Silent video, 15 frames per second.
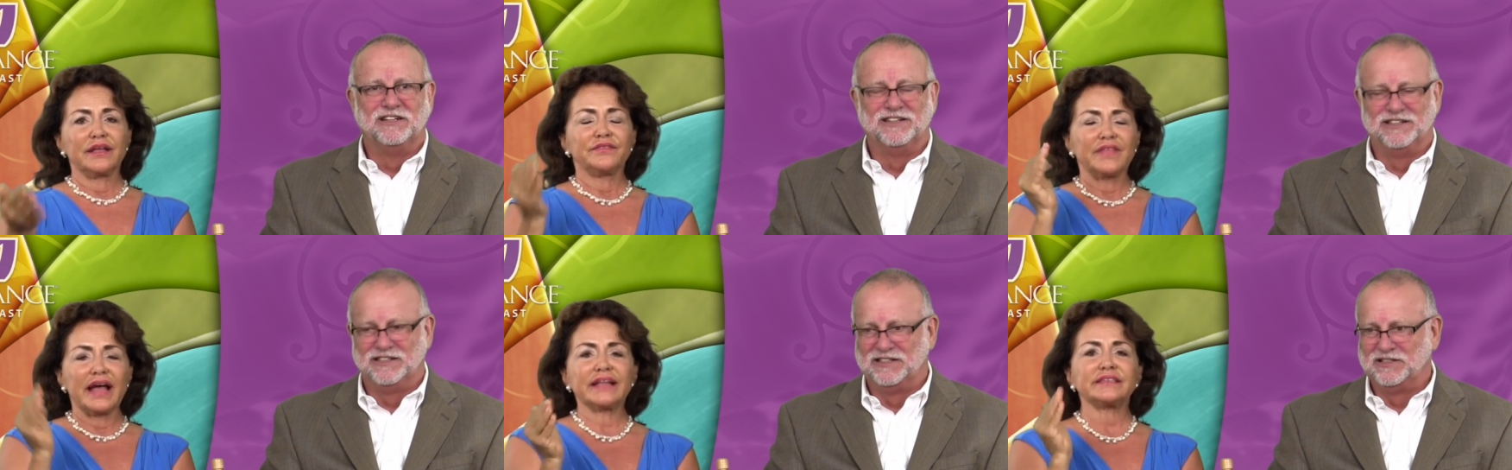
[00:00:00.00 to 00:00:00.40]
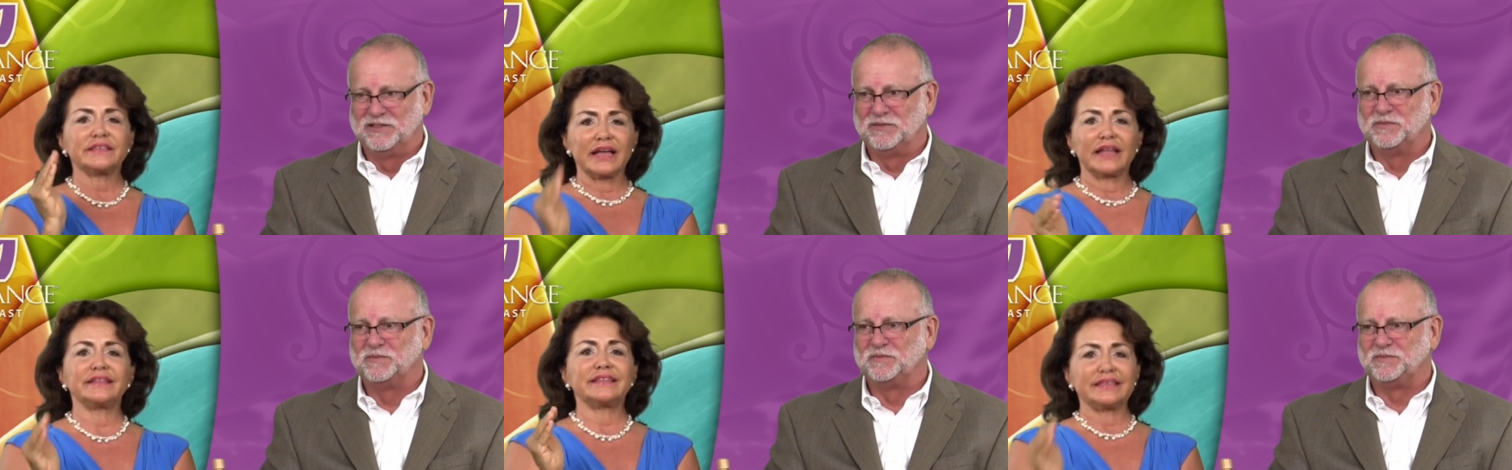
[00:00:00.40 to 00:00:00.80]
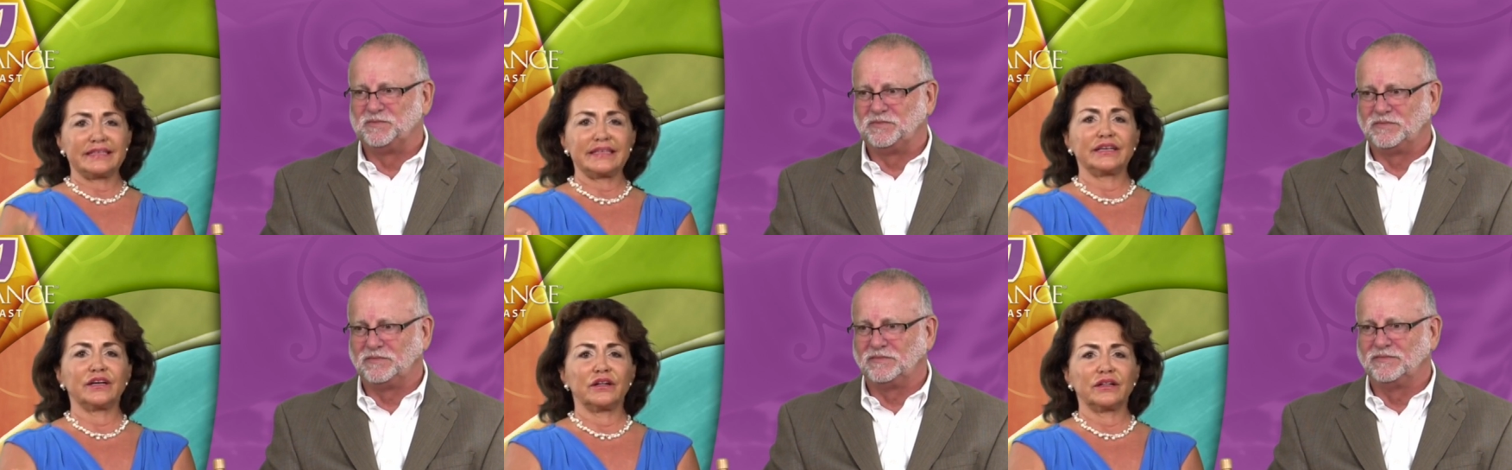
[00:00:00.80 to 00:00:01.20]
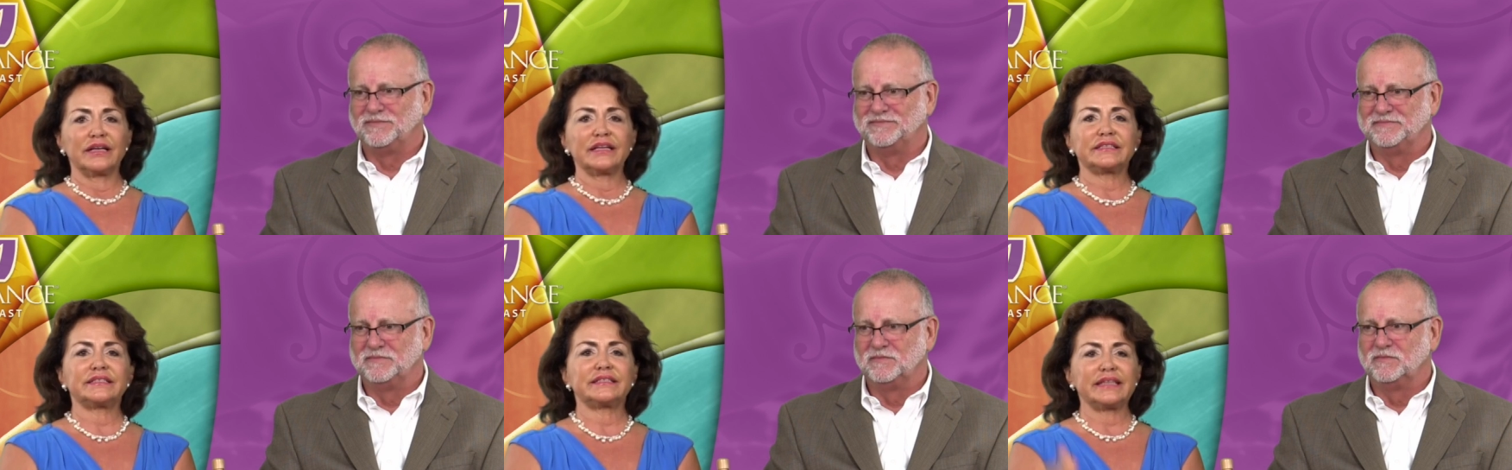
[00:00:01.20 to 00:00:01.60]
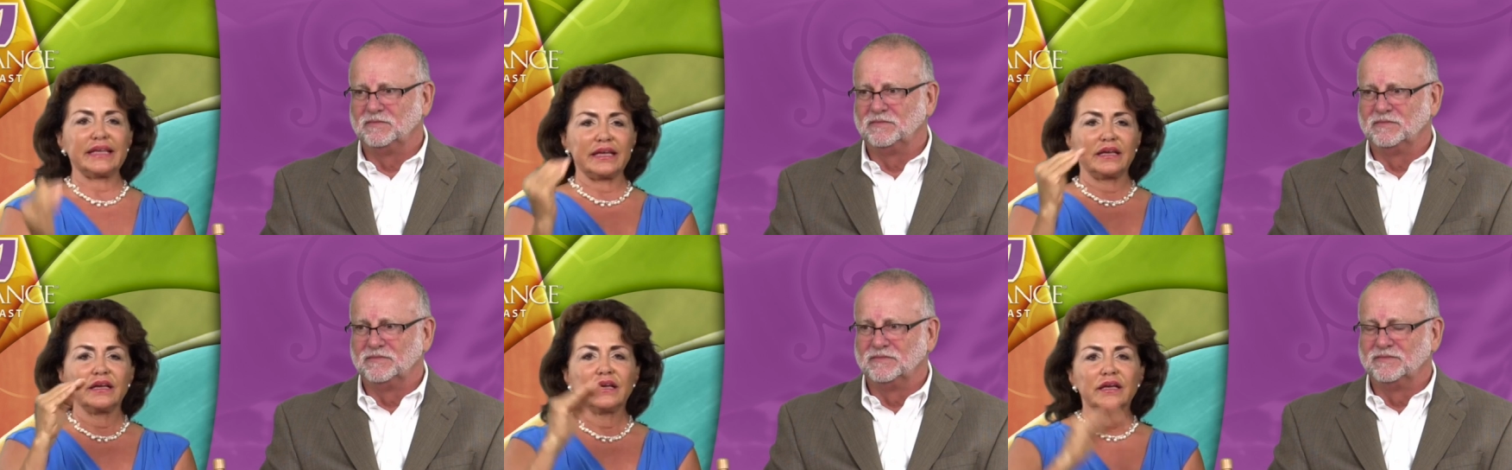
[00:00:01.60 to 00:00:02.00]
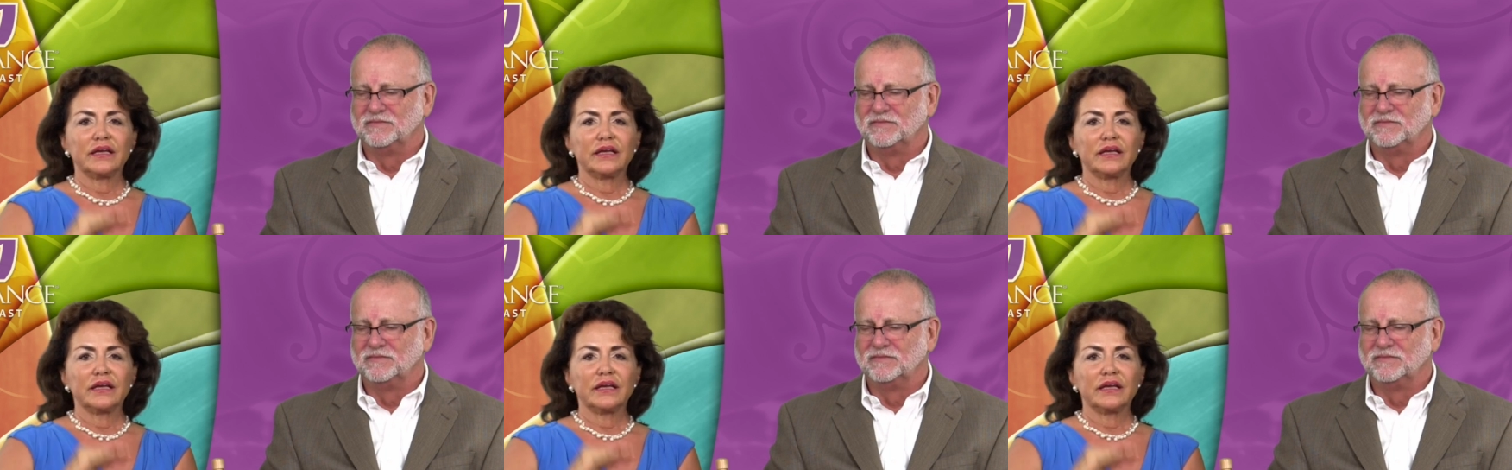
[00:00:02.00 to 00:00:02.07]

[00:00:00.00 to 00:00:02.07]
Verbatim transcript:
Speaker 1: That's not the deal. It's the